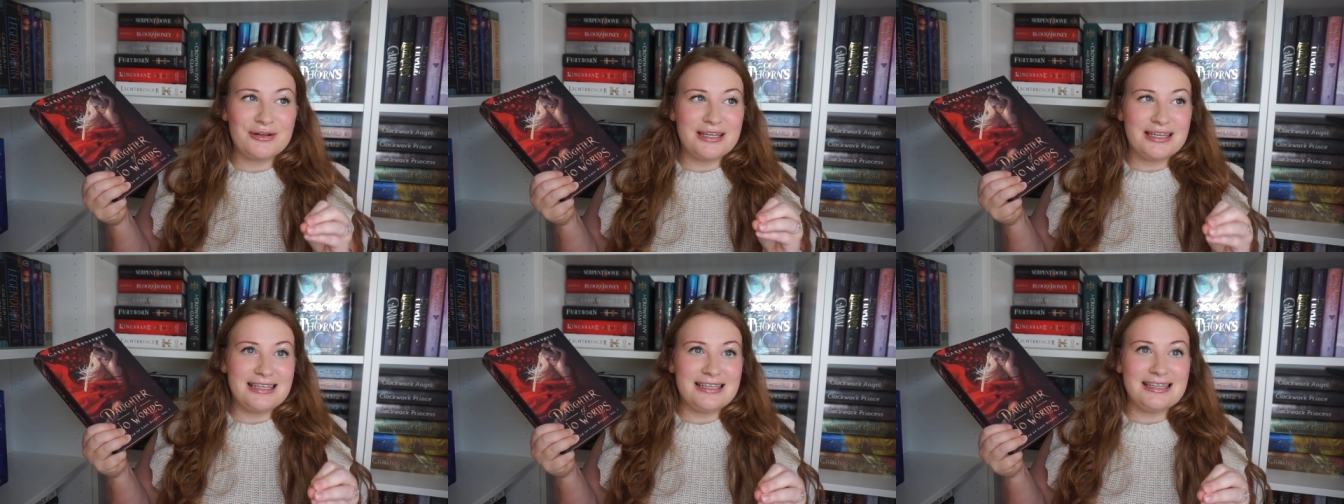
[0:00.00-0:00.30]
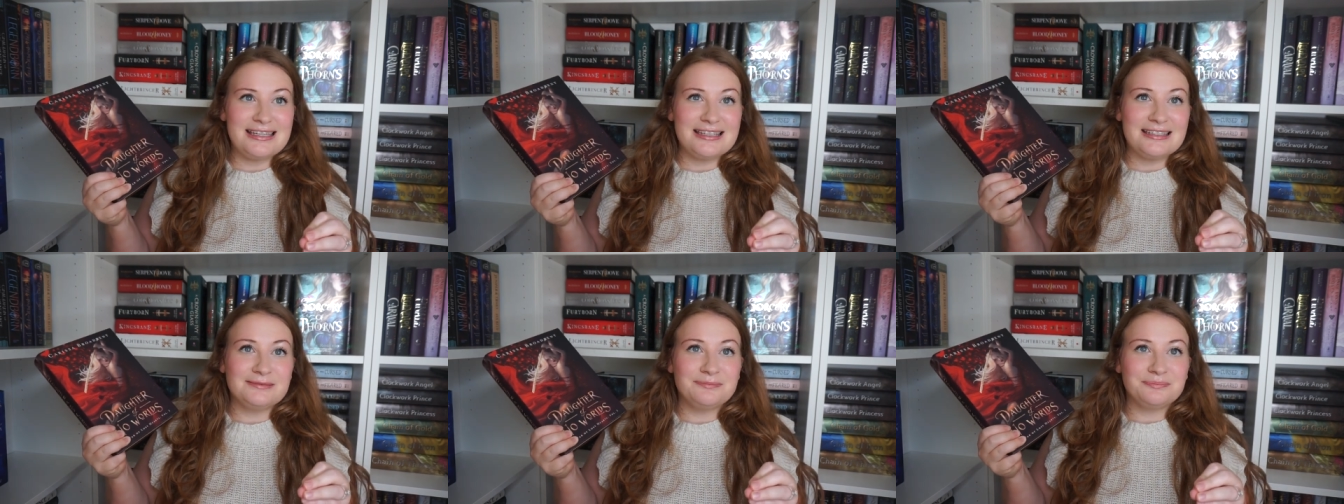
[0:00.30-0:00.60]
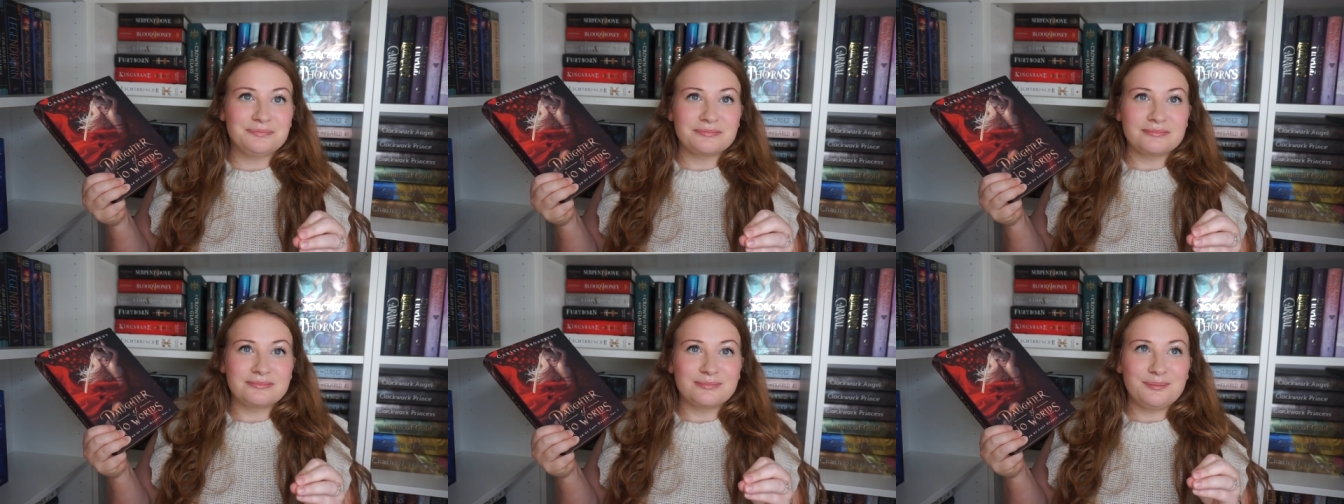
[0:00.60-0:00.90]
He
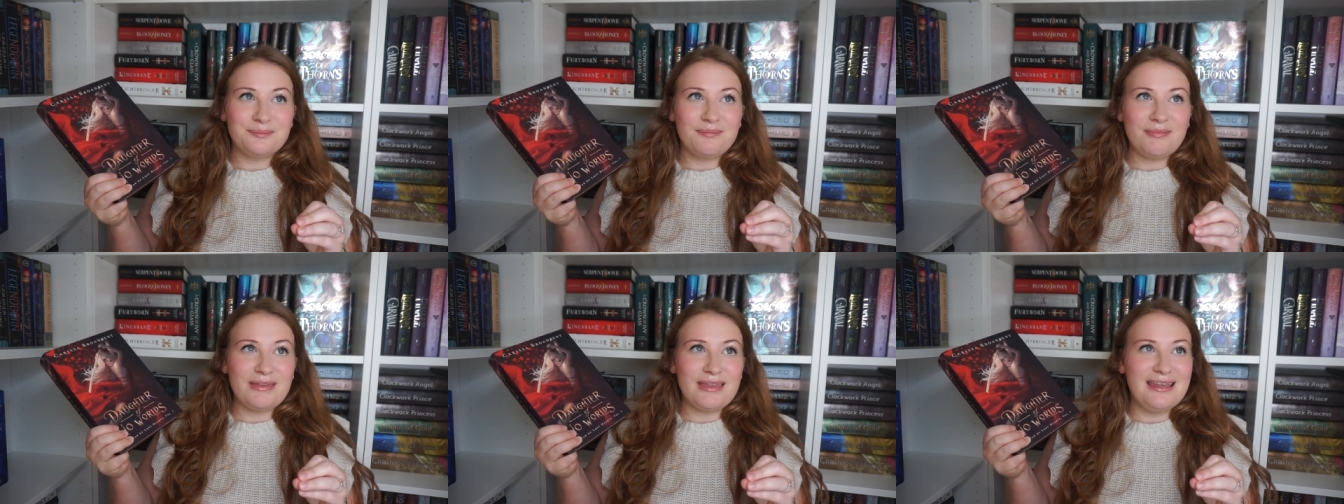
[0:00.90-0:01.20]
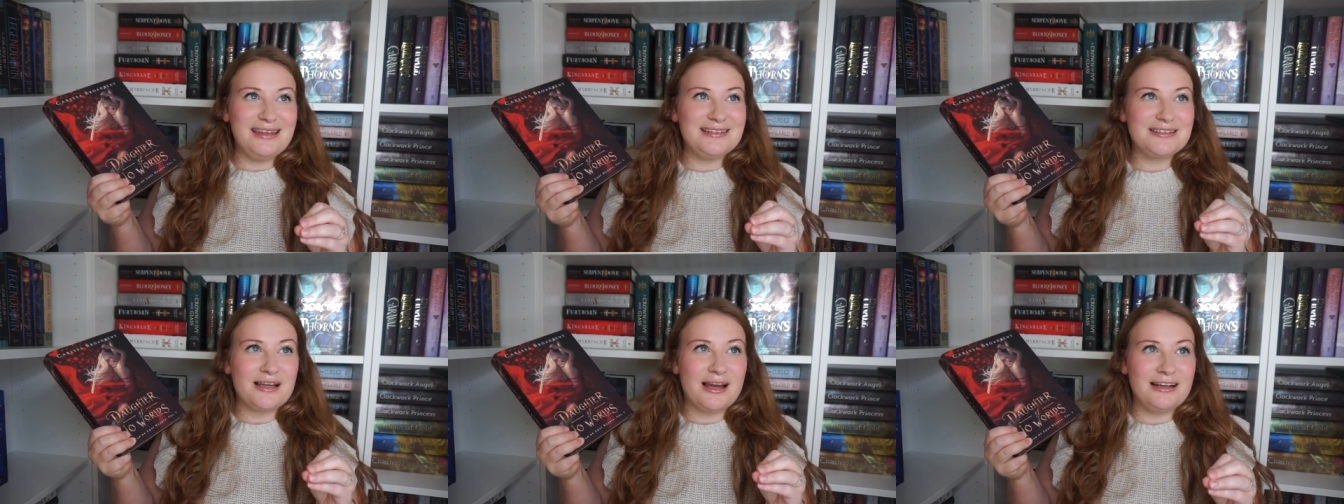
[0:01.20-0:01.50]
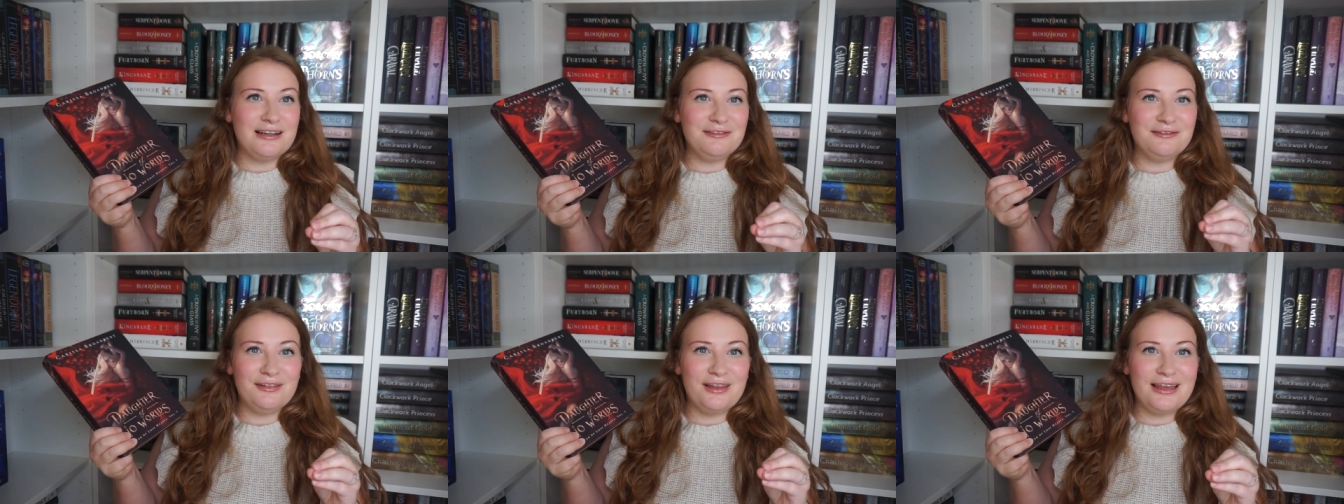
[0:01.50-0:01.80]
is
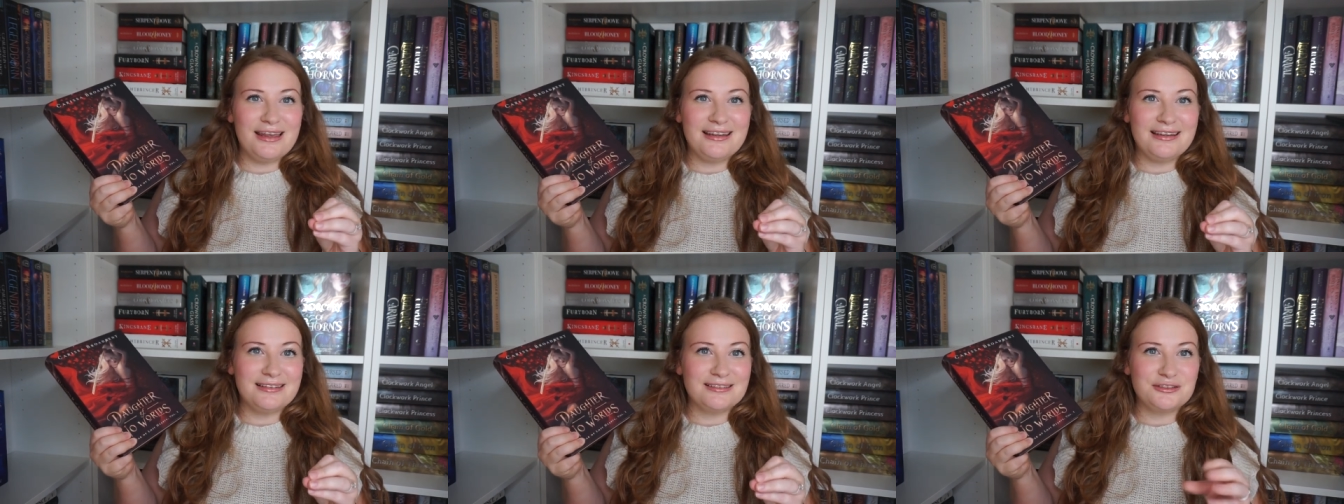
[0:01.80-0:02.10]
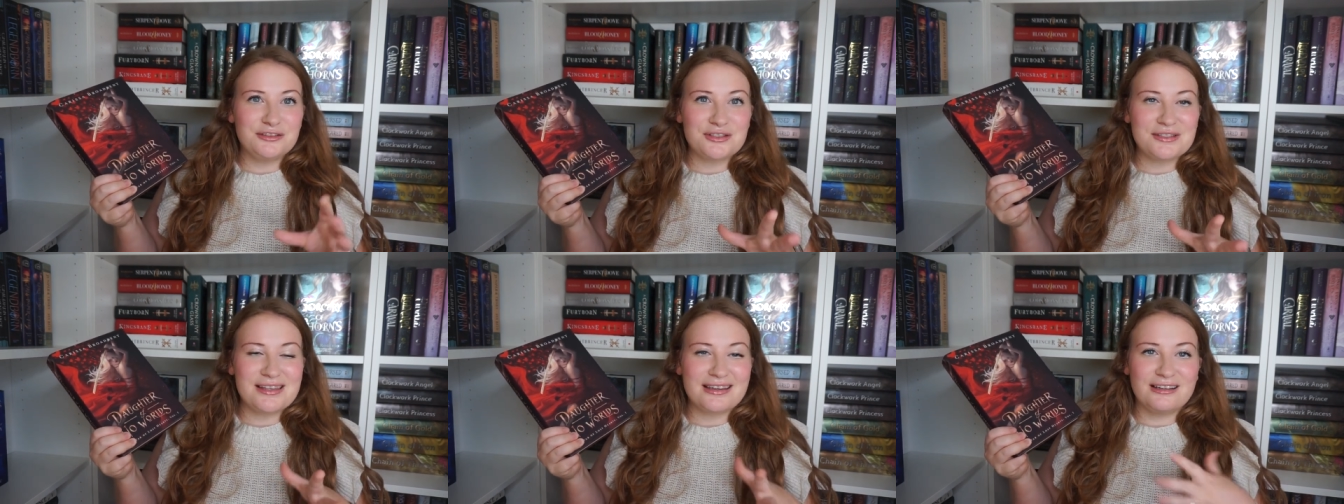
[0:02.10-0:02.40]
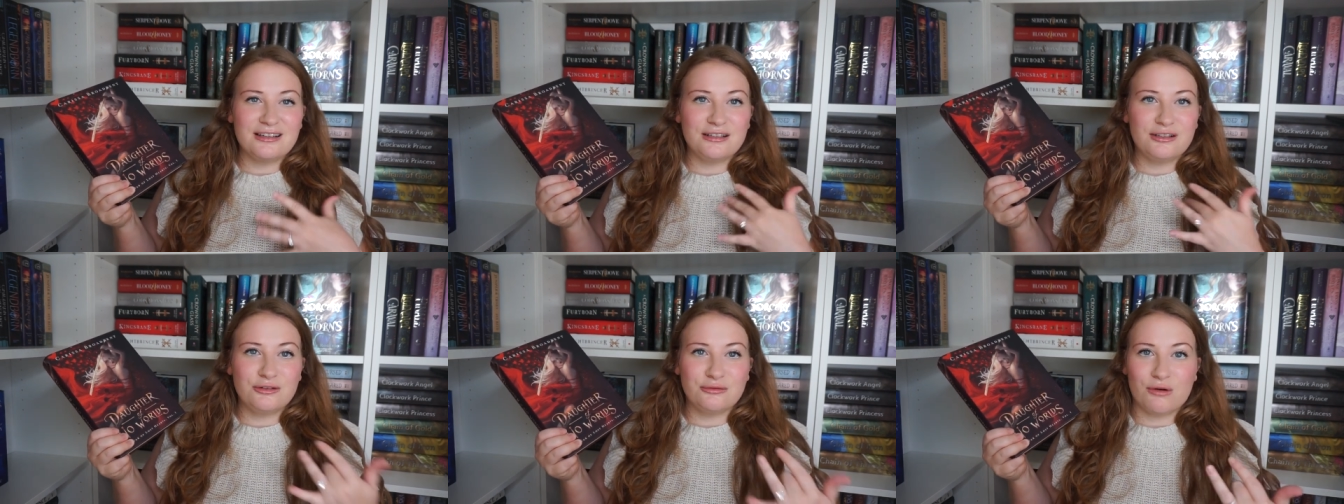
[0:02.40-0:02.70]
kind of like just like
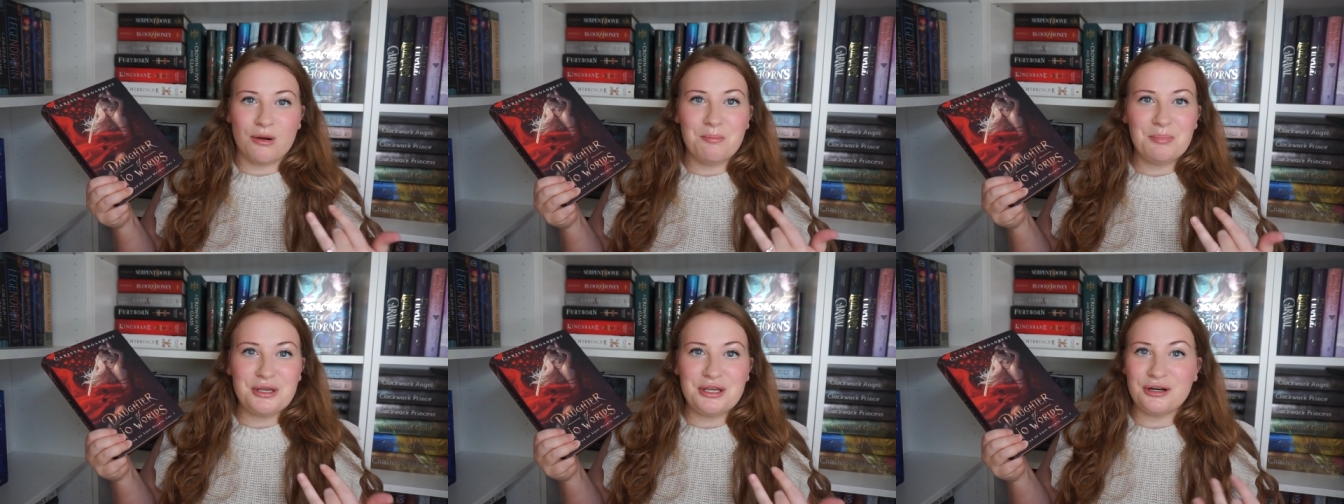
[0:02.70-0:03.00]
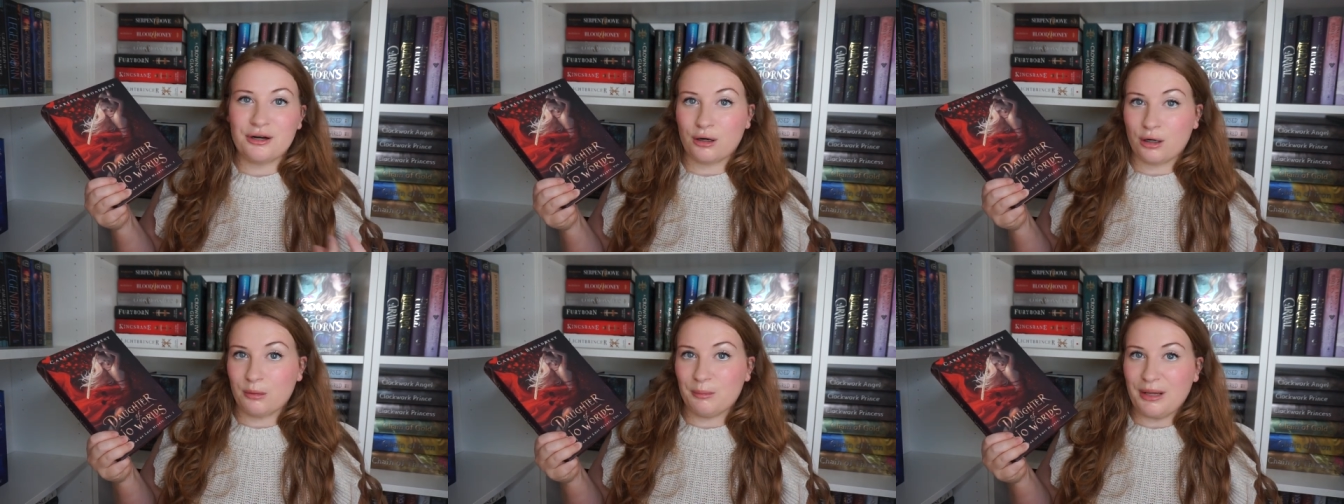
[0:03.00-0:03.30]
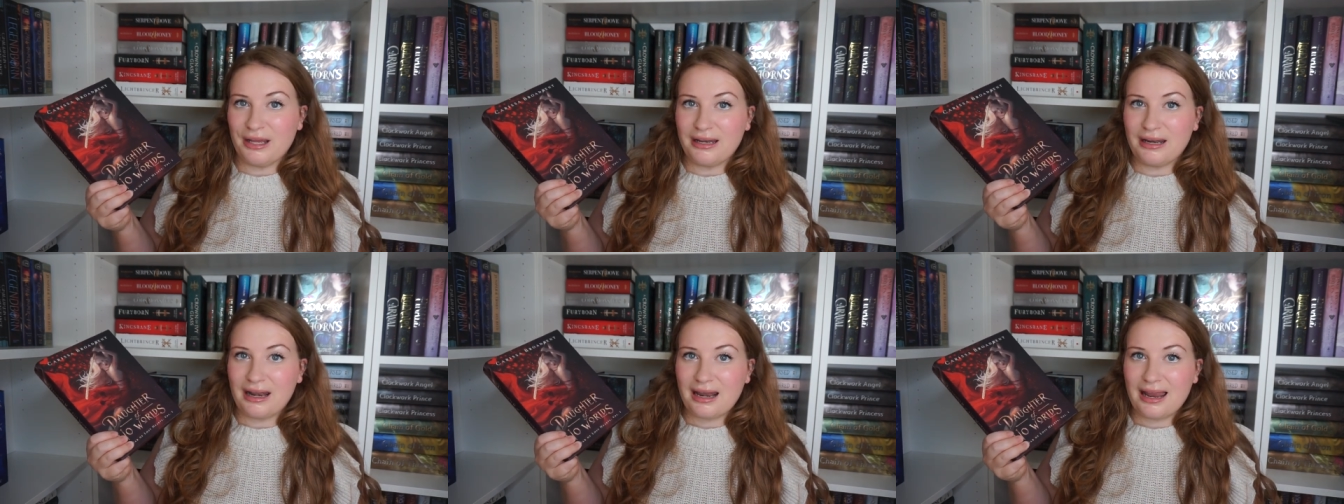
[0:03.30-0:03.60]
a grumpy
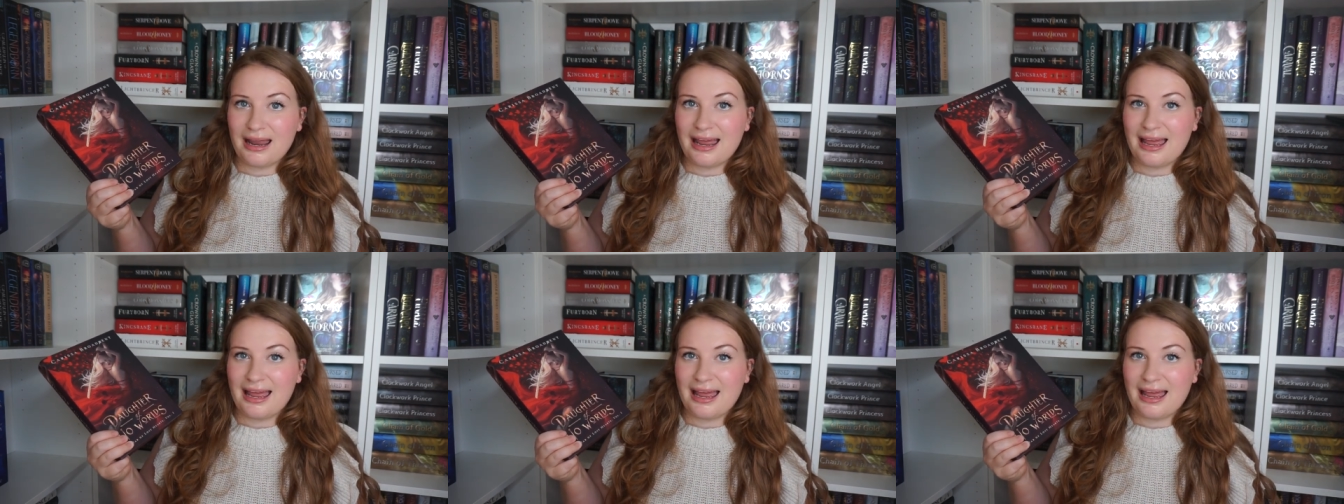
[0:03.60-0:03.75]
hermit,